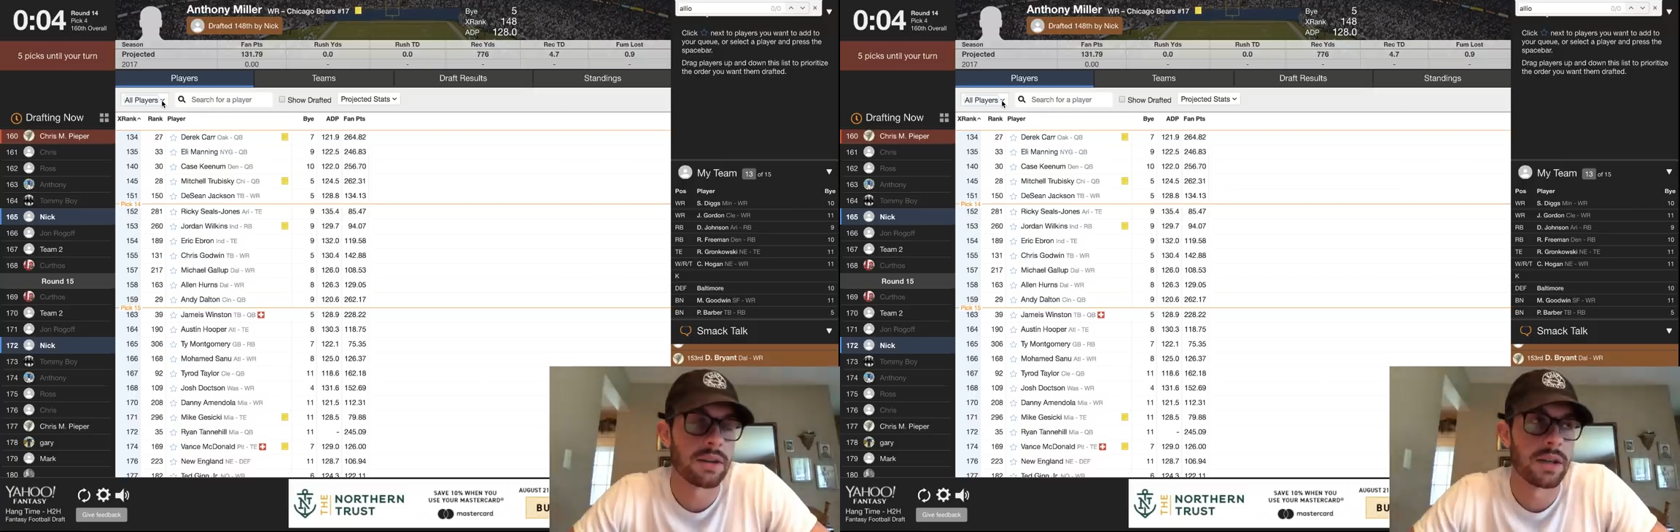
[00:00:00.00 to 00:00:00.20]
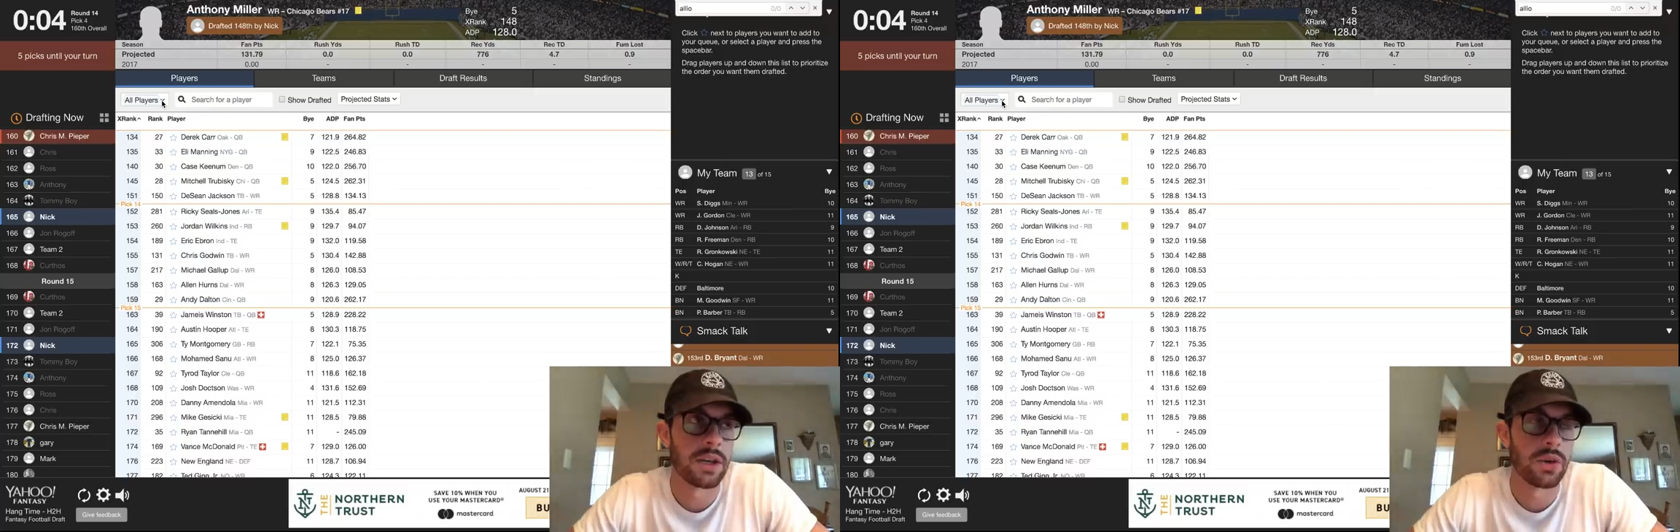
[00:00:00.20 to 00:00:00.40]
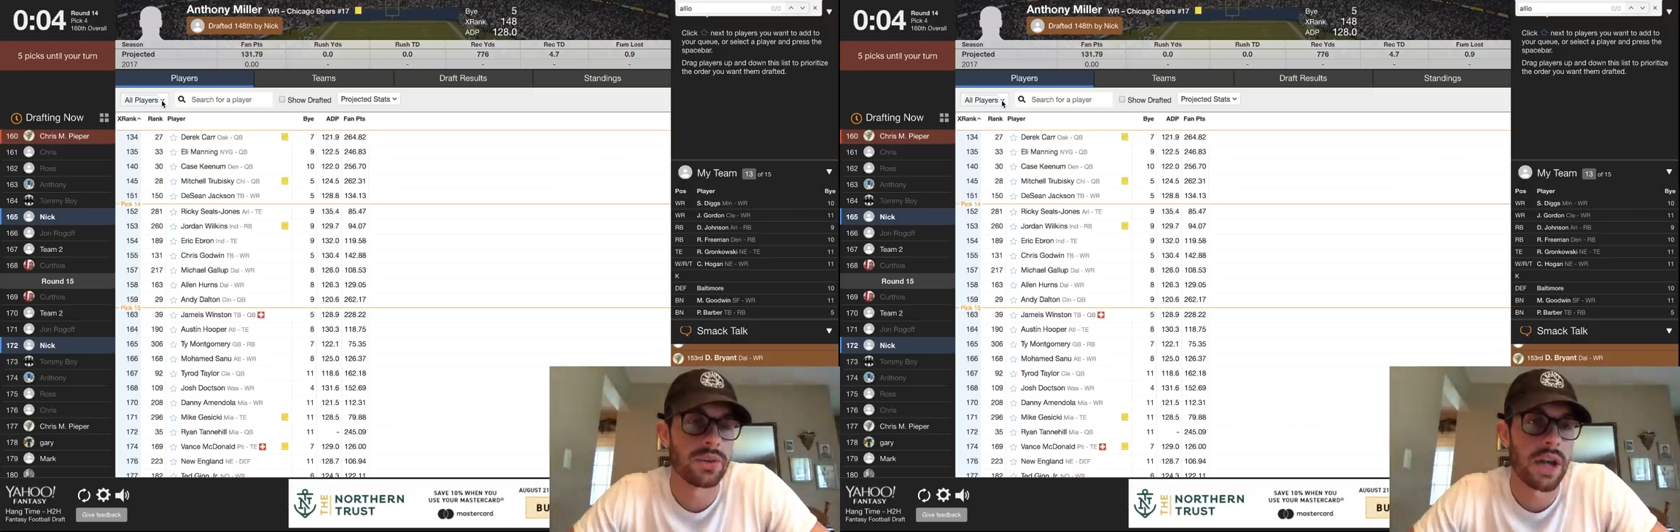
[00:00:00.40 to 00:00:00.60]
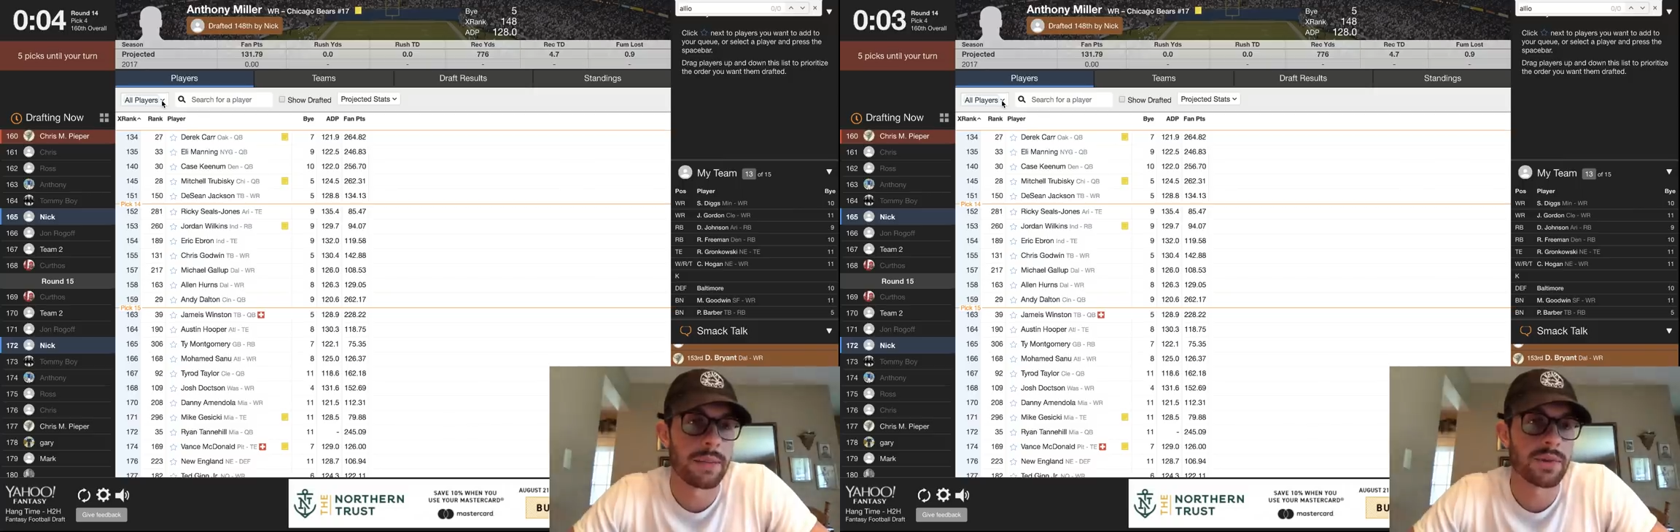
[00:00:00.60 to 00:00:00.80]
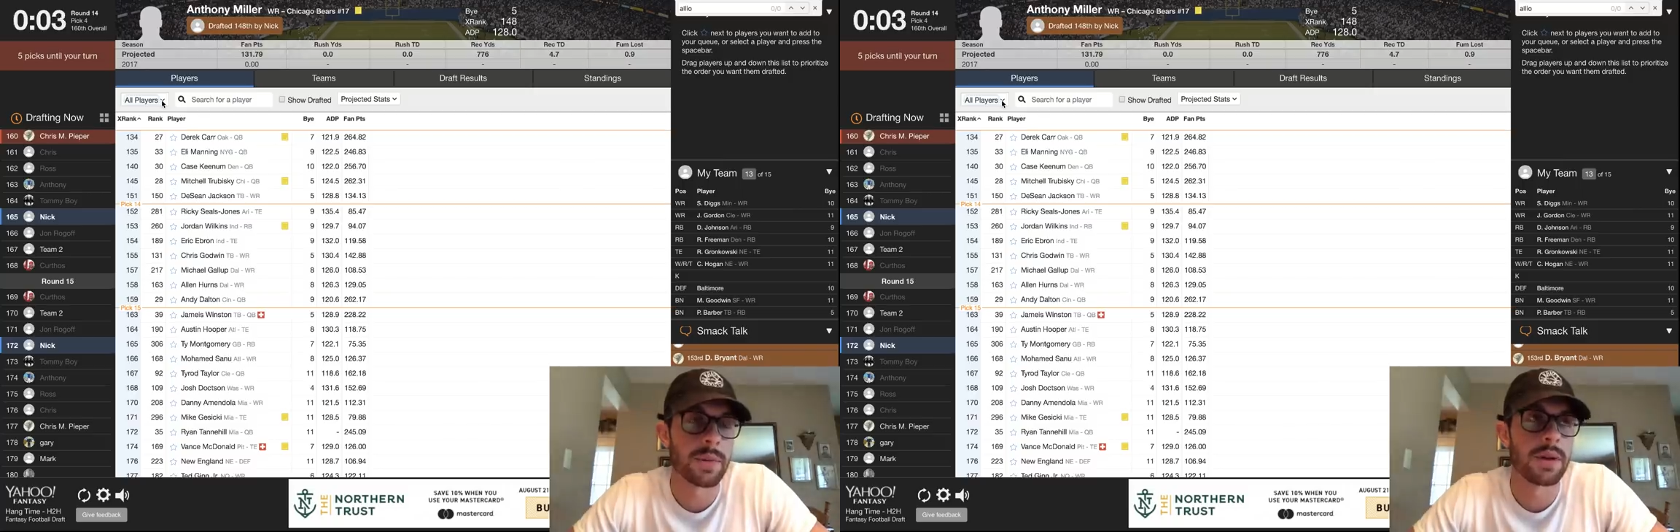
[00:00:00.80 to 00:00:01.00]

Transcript: a huge time split,